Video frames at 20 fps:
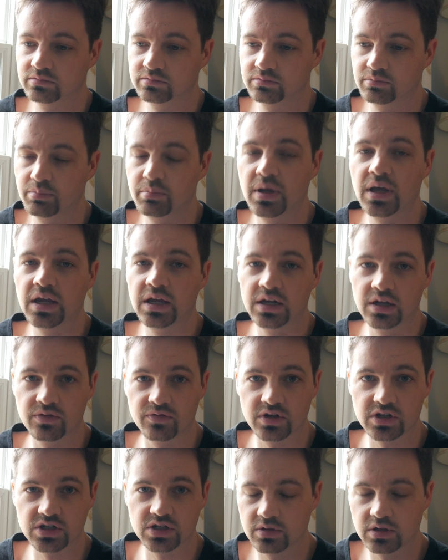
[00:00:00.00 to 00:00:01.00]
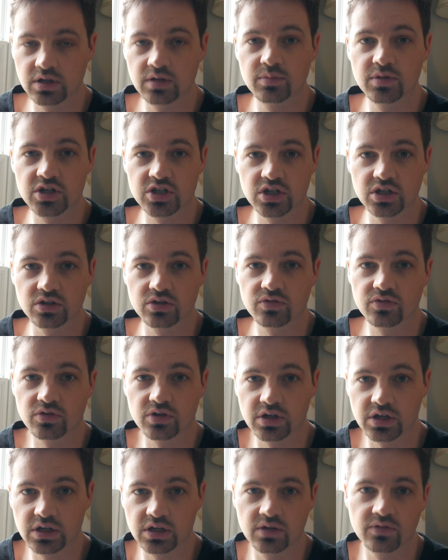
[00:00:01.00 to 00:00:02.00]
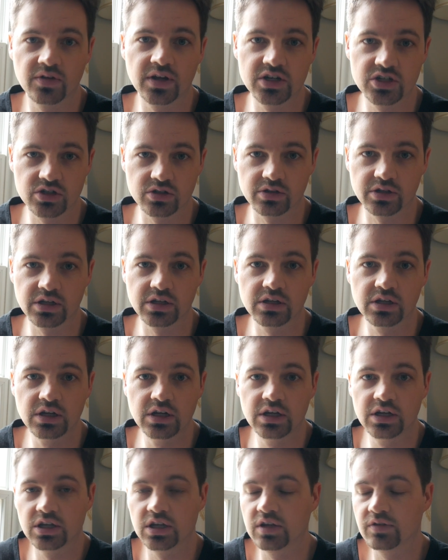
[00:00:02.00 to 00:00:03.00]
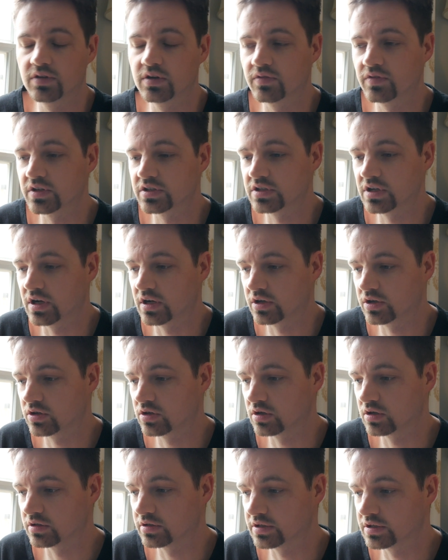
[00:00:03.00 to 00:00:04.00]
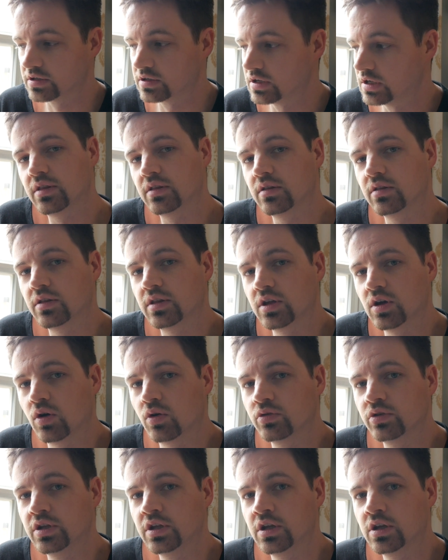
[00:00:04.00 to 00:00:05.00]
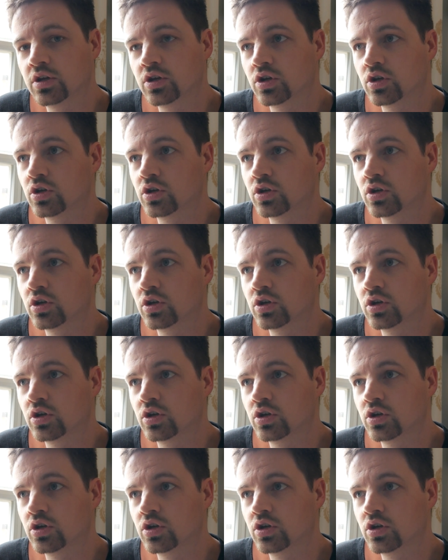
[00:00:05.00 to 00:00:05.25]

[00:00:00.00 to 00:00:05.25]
made emissions-free eventually, even if it's not currently. The only